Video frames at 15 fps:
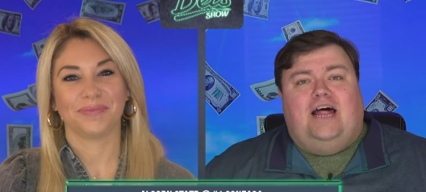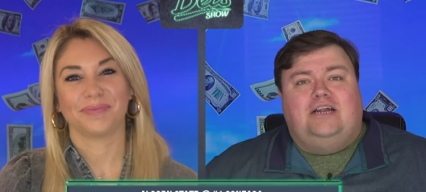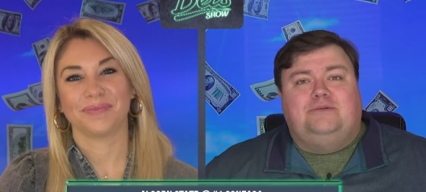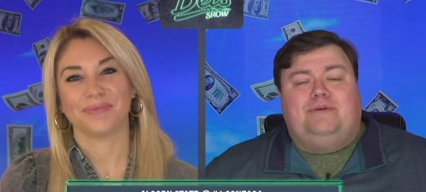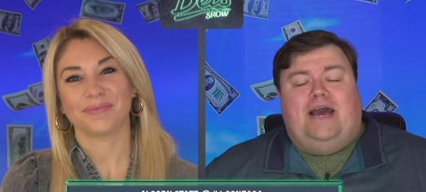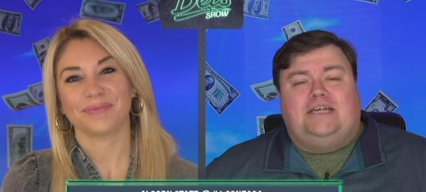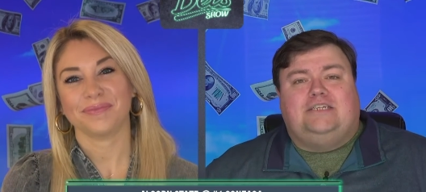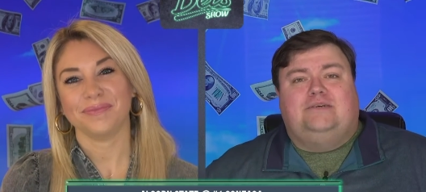Speaker 1: college
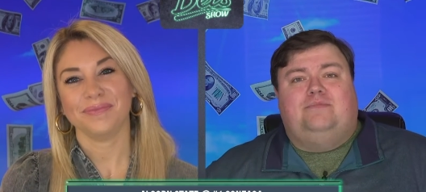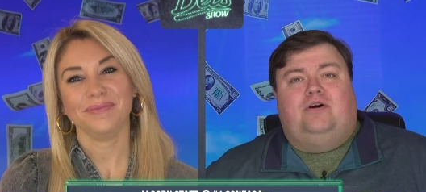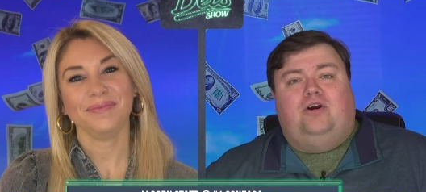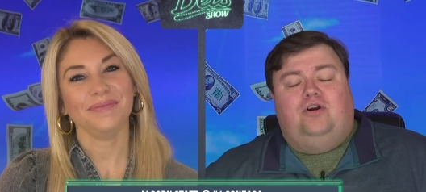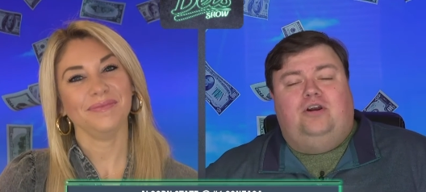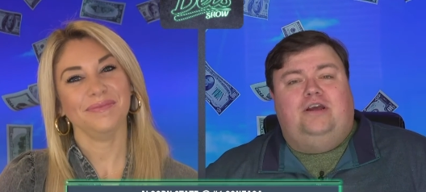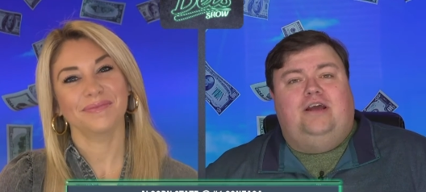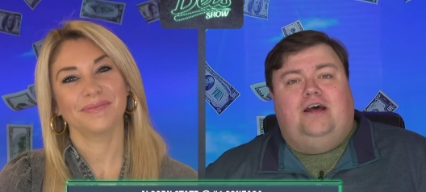basketball
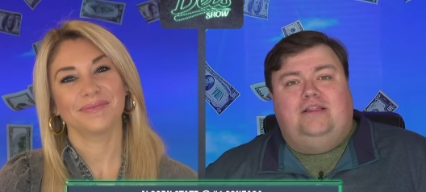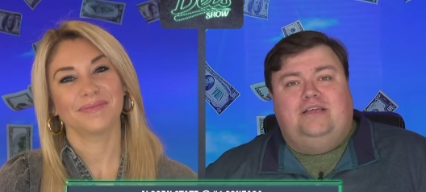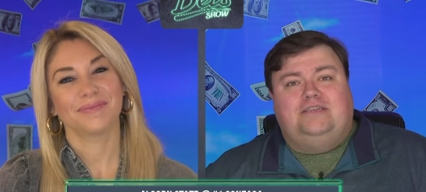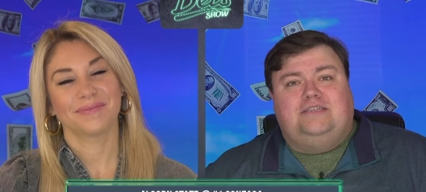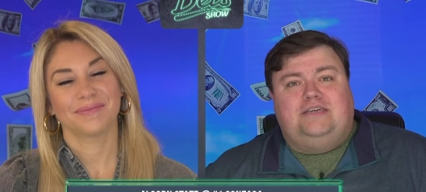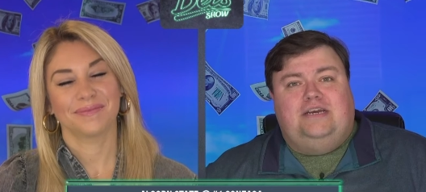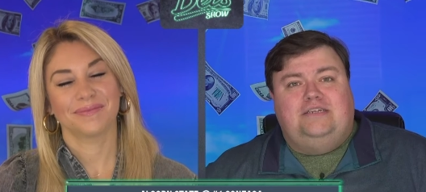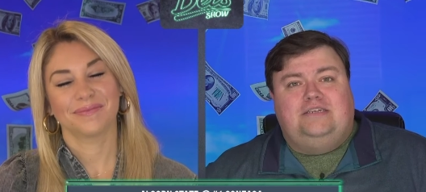early on
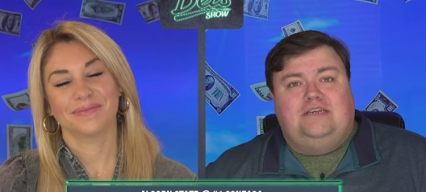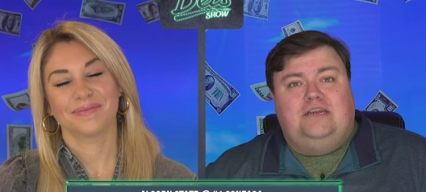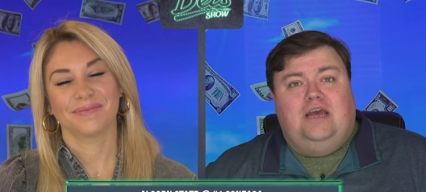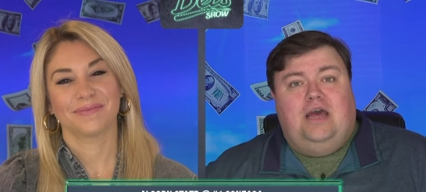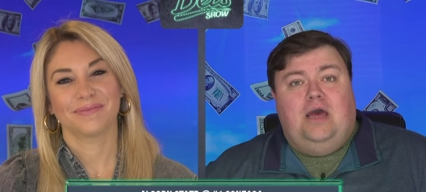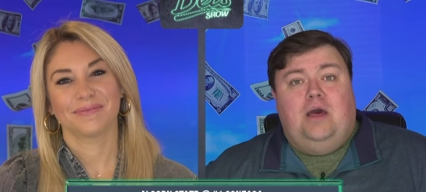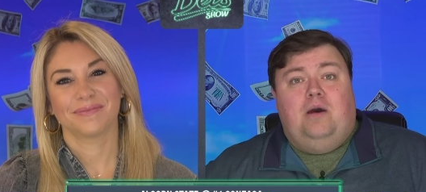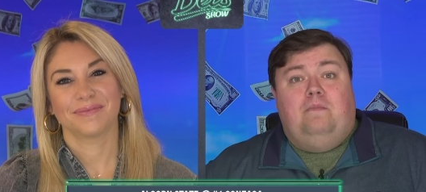this season,
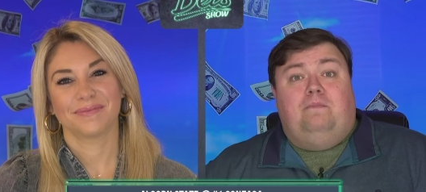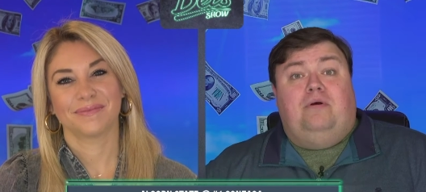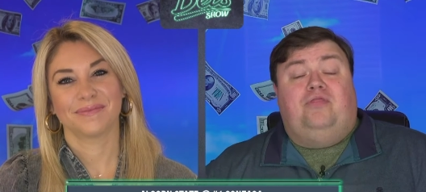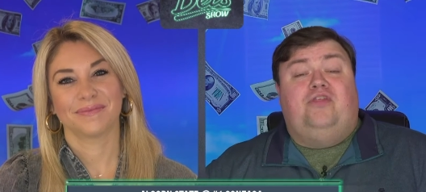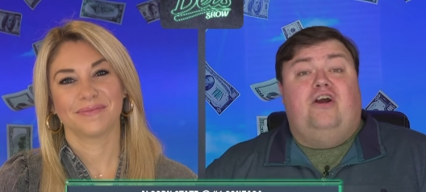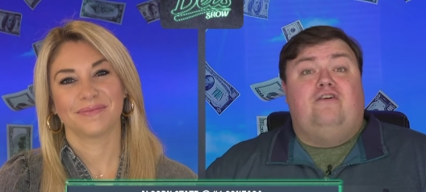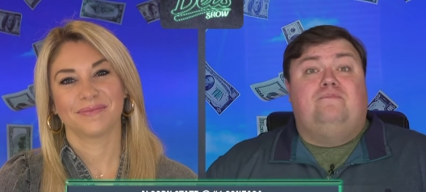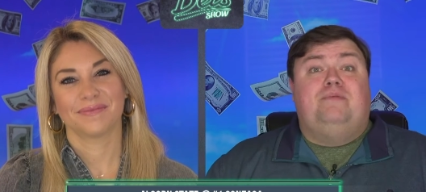
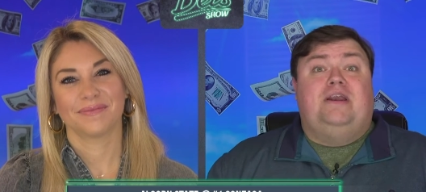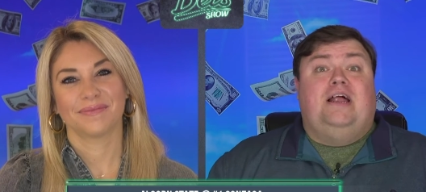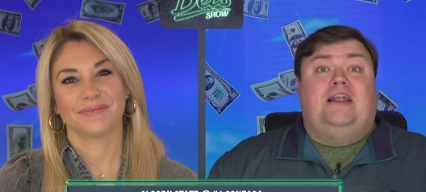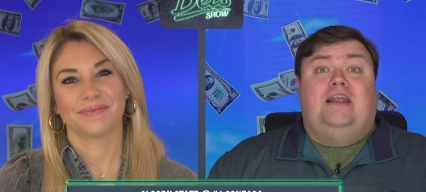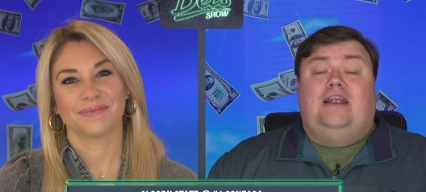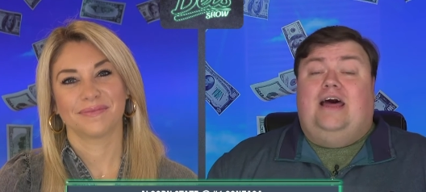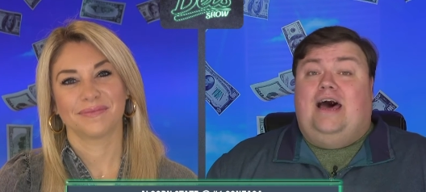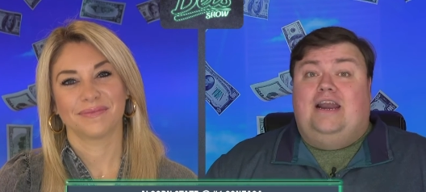but there have been a
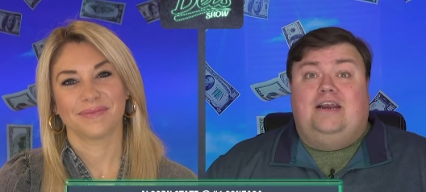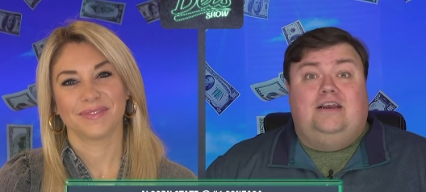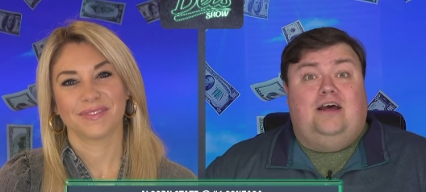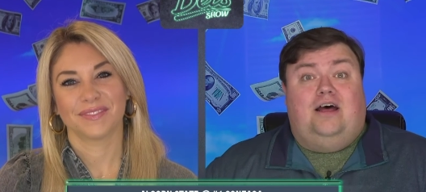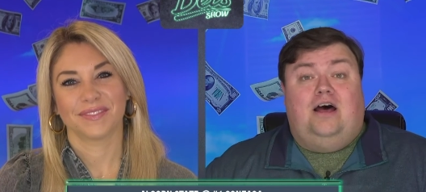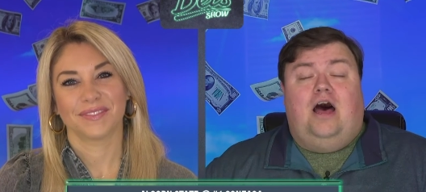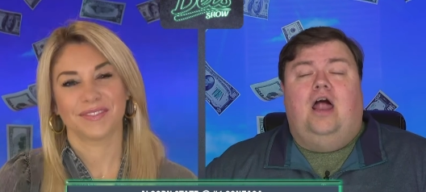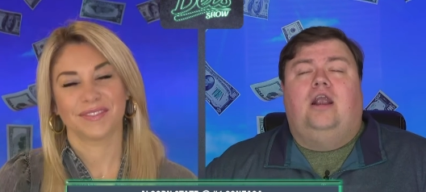lot of
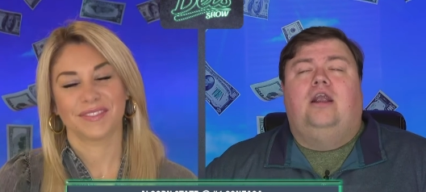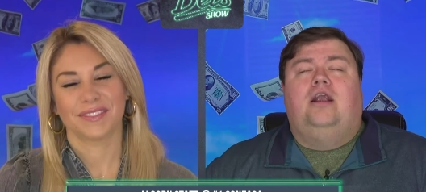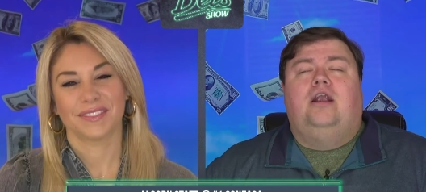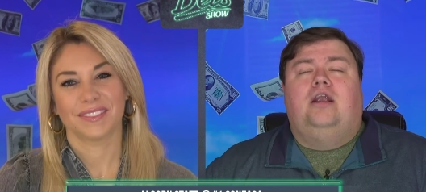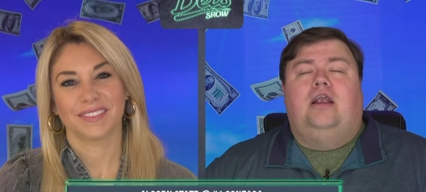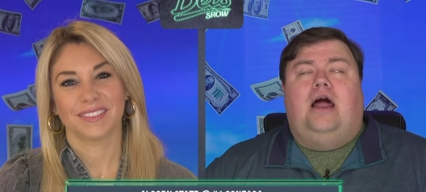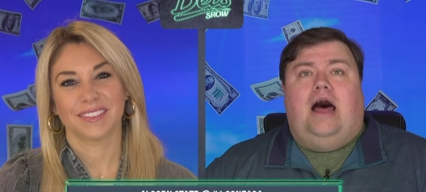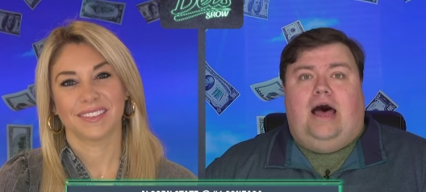do- a
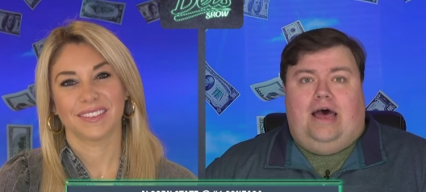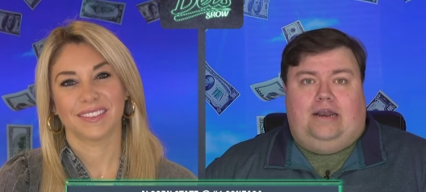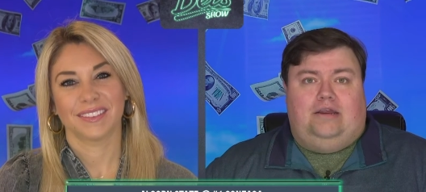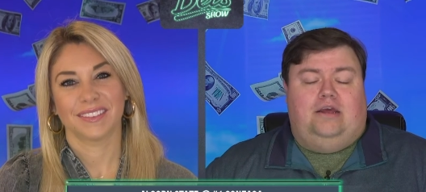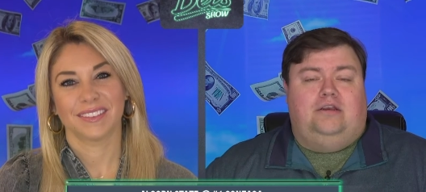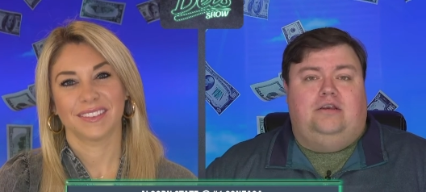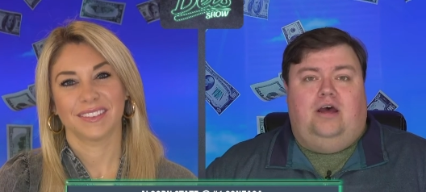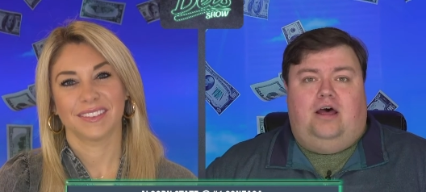lot
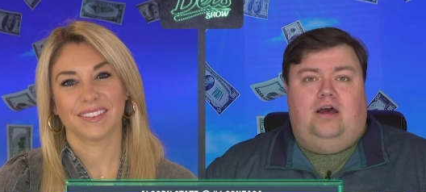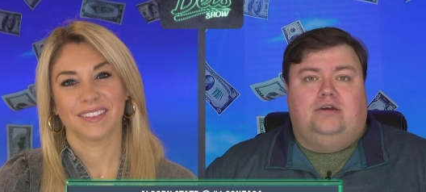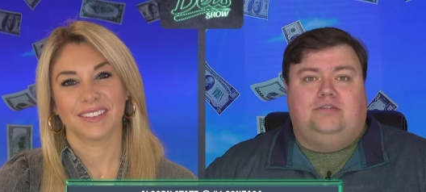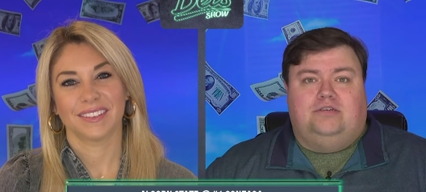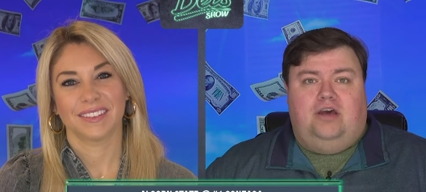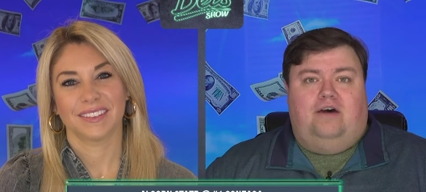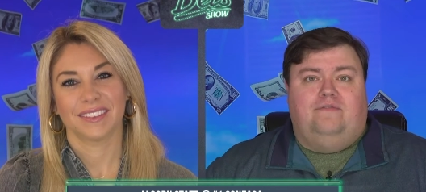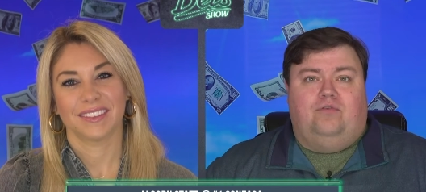of dogs
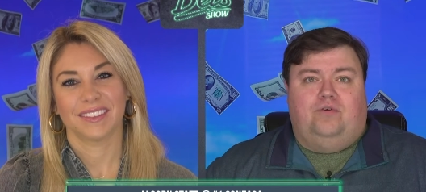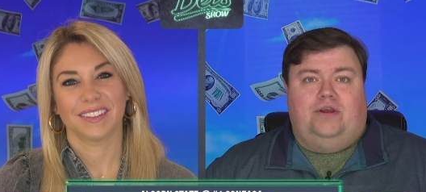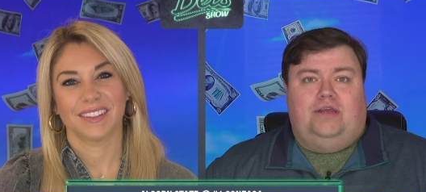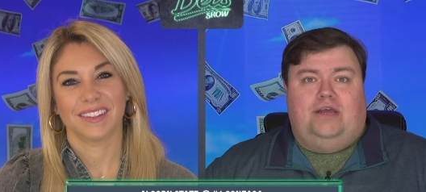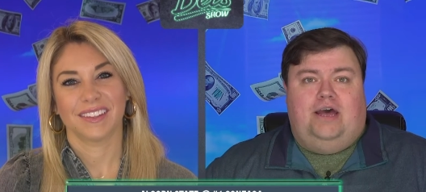covering